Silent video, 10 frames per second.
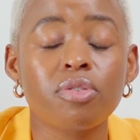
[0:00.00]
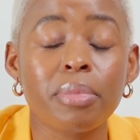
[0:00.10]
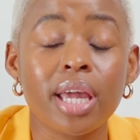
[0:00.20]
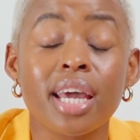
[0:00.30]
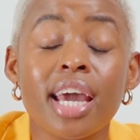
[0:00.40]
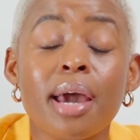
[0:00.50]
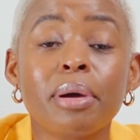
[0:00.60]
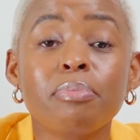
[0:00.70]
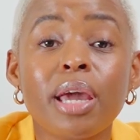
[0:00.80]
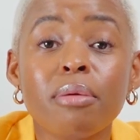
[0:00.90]
for men.
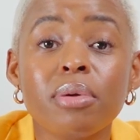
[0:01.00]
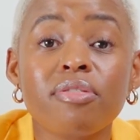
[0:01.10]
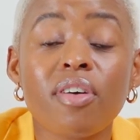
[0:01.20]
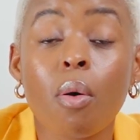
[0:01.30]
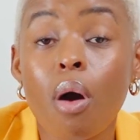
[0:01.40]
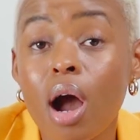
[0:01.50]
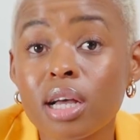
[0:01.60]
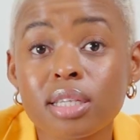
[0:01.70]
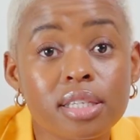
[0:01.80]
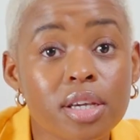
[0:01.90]
But maybe if I
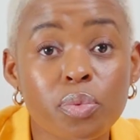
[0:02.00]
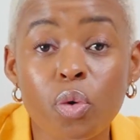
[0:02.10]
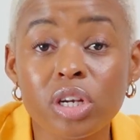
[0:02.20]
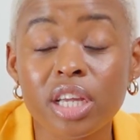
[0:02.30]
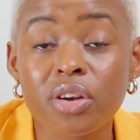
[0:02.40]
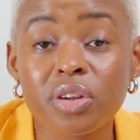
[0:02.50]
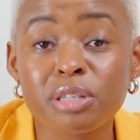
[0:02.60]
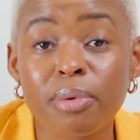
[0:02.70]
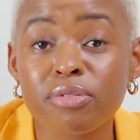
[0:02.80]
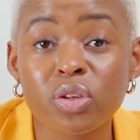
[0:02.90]
was, it would
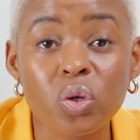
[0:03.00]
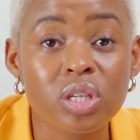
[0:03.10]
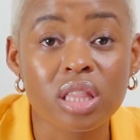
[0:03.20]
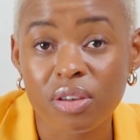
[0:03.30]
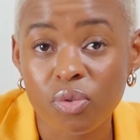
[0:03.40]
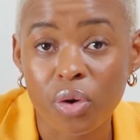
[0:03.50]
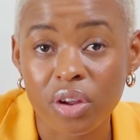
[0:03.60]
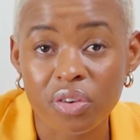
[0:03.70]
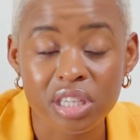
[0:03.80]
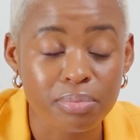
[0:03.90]
increase my views and therefore
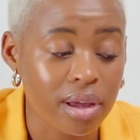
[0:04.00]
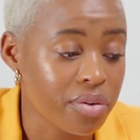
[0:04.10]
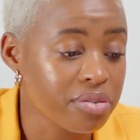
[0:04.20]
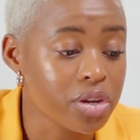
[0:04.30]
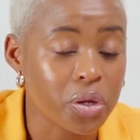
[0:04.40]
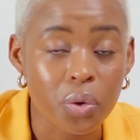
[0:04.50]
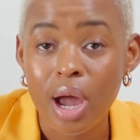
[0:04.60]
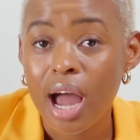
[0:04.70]
increase my revenue.